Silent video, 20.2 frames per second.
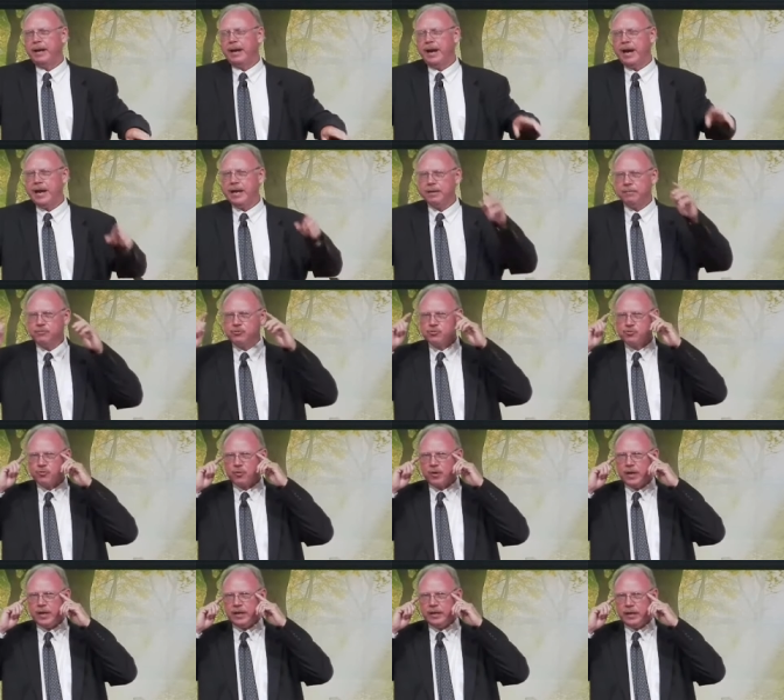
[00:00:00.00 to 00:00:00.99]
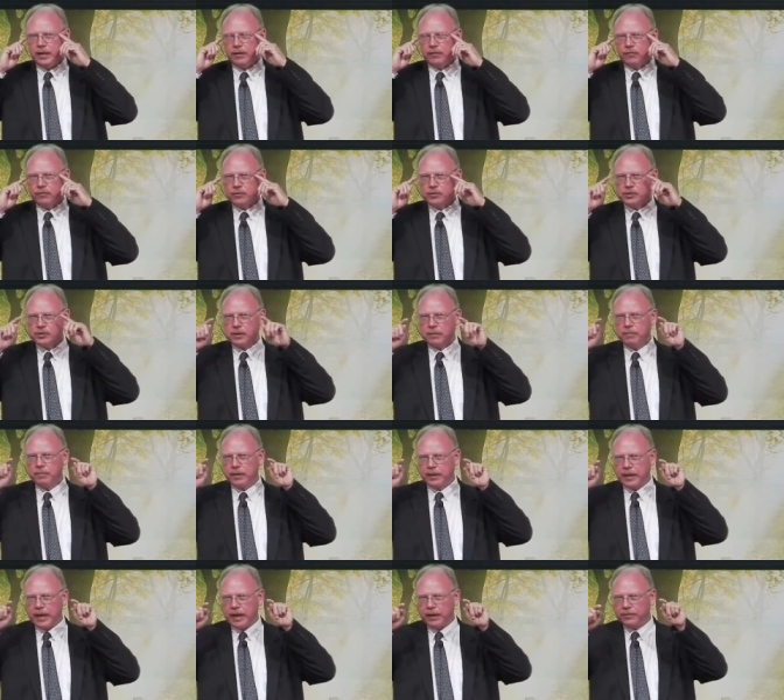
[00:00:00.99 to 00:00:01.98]
I am training for
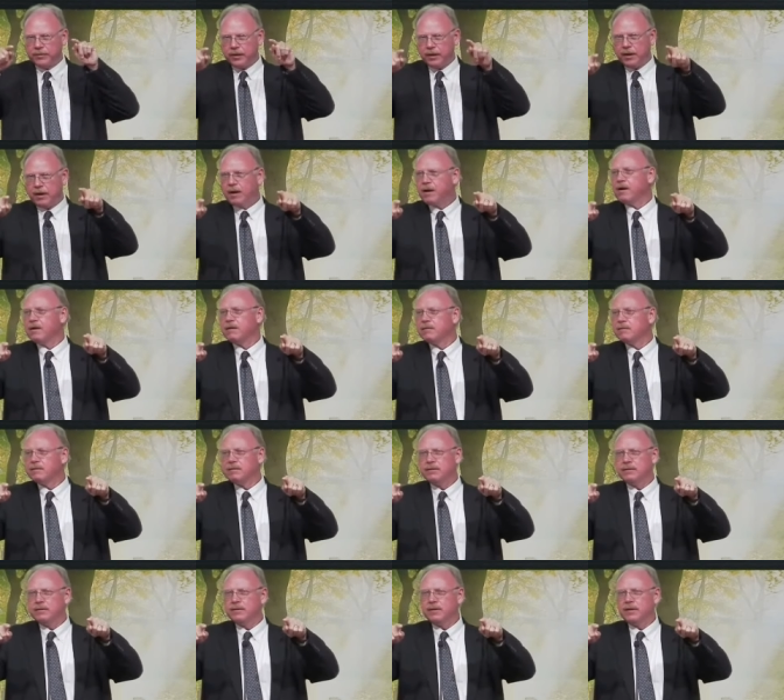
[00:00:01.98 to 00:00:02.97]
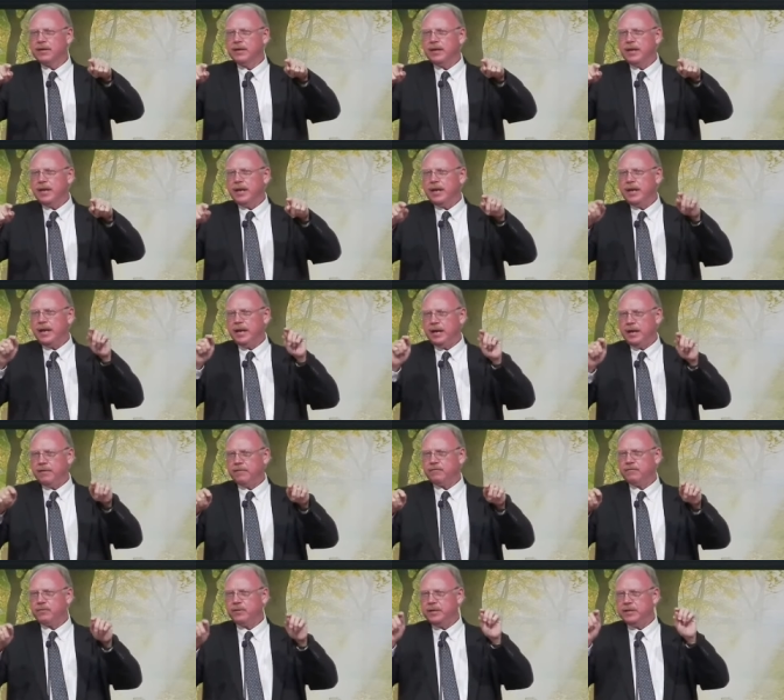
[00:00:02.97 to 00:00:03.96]
something out there.
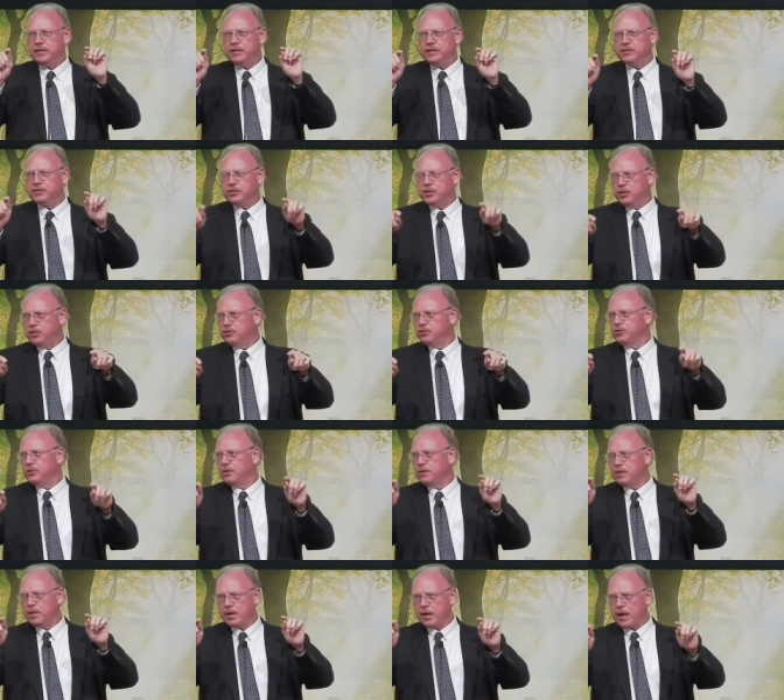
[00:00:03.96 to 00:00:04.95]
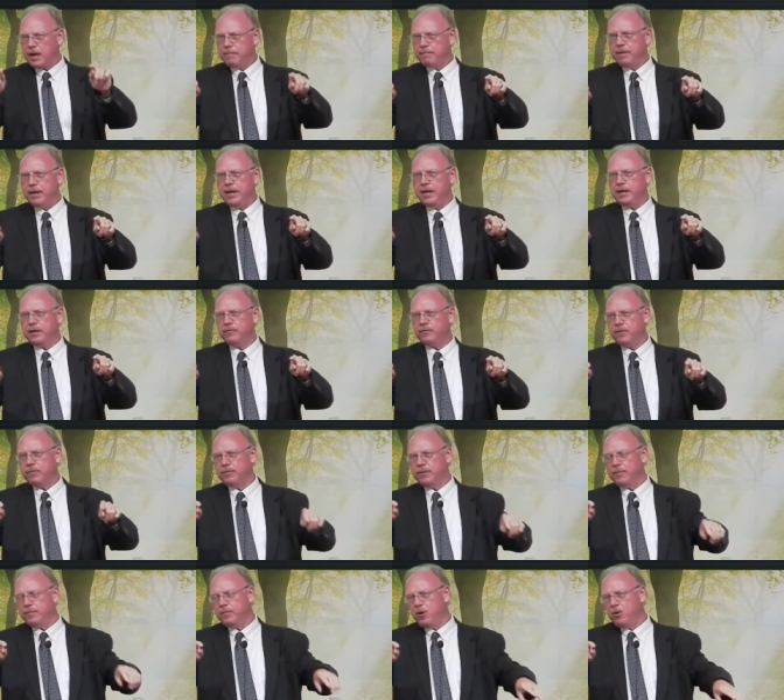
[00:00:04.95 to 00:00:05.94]
Every decision that I make
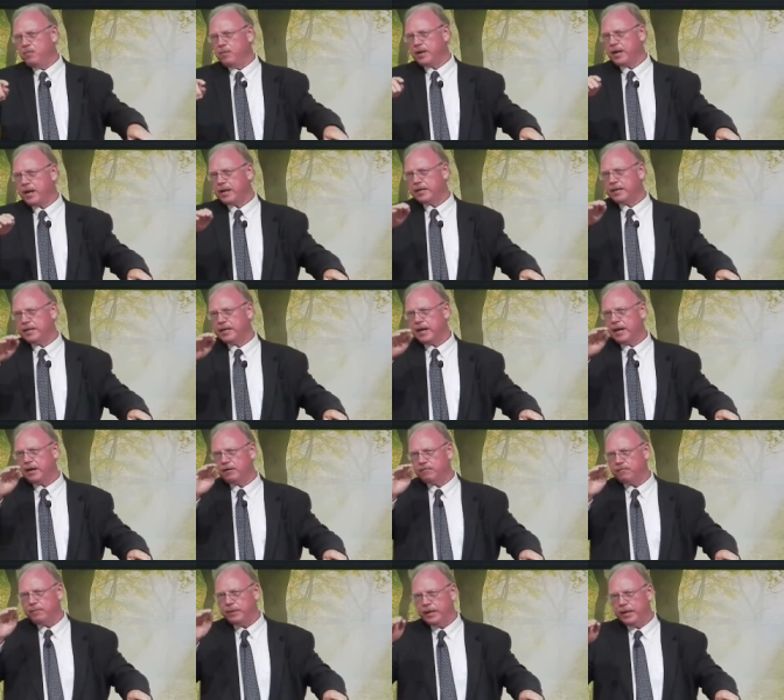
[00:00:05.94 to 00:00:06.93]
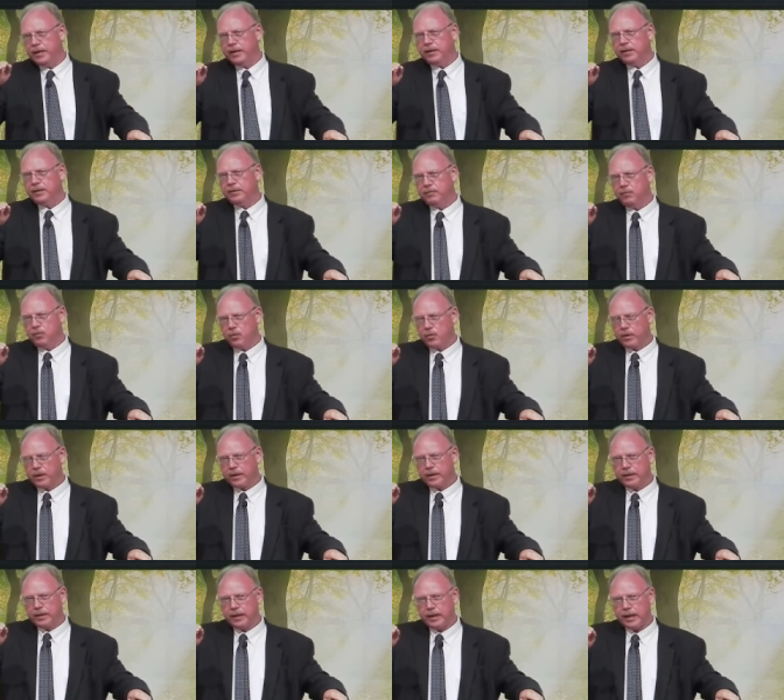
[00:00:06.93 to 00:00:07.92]
from the moment I get out of bed in the
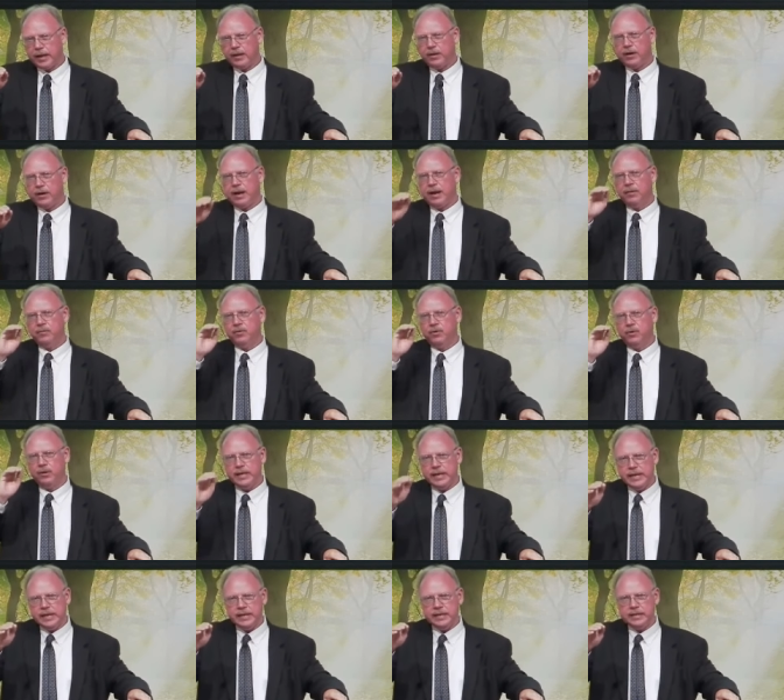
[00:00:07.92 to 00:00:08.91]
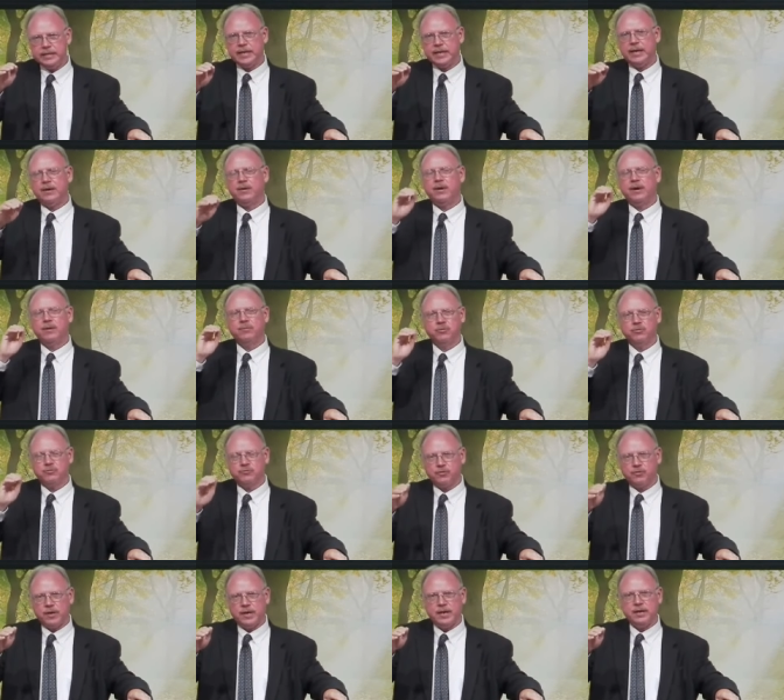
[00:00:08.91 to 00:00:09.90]
morning, how I will eat, how I will
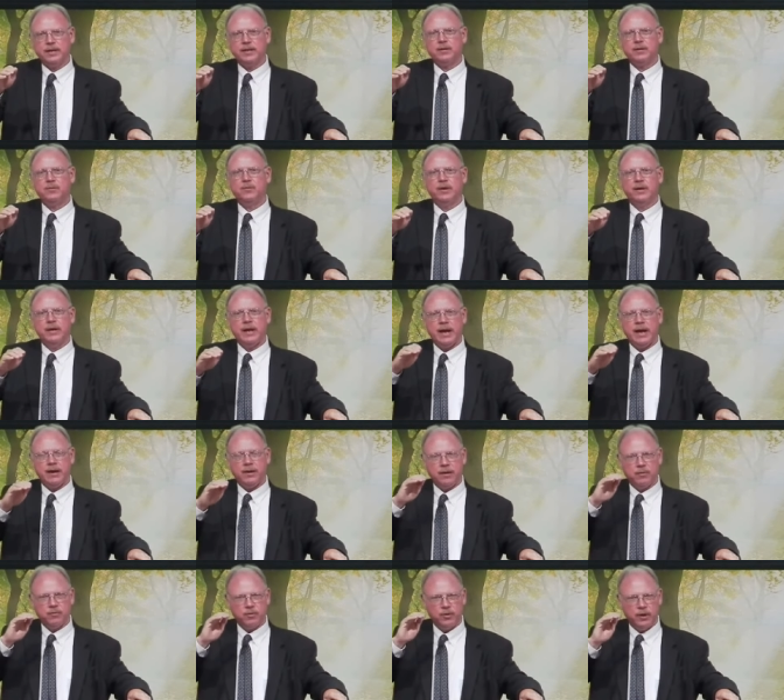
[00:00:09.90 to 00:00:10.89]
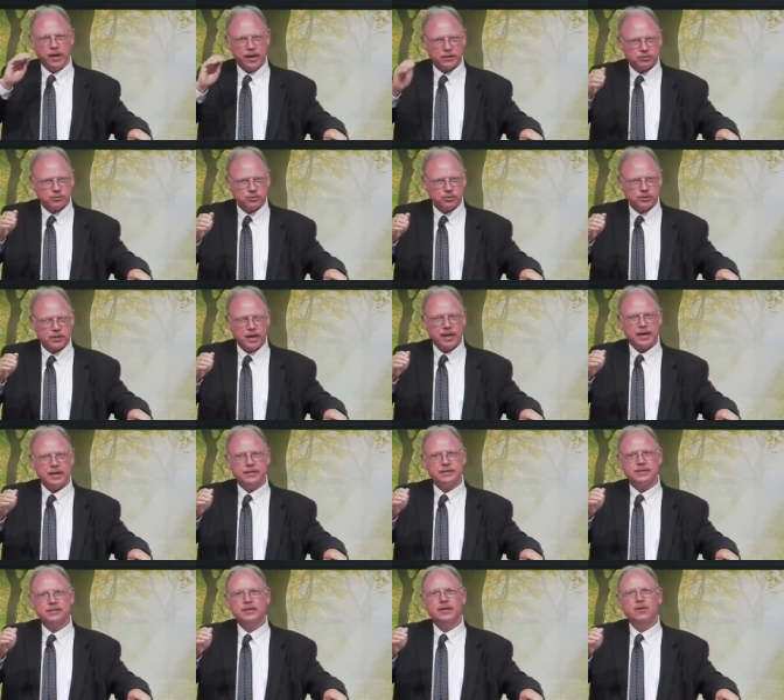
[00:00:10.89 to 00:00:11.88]
drink, what, how I will
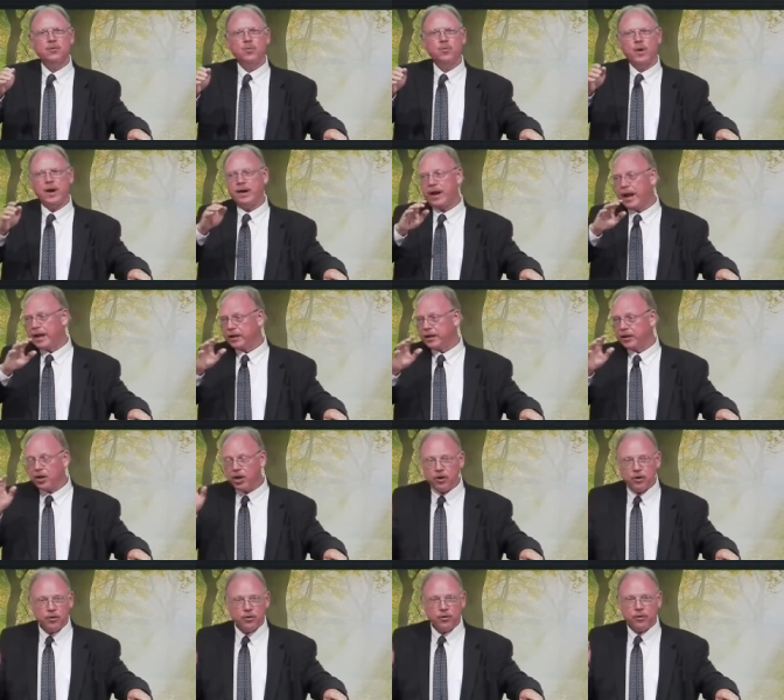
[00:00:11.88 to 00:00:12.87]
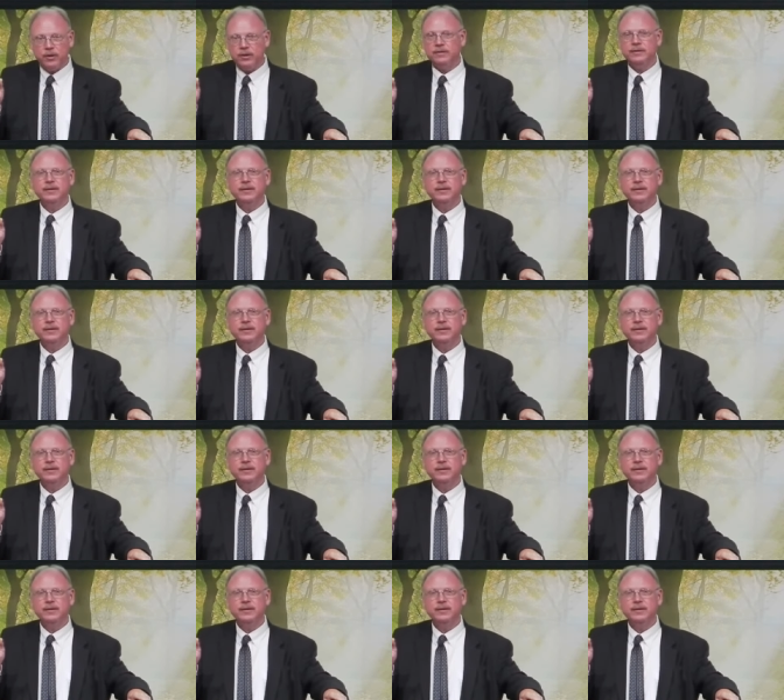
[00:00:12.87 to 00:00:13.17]
exercise, where I go,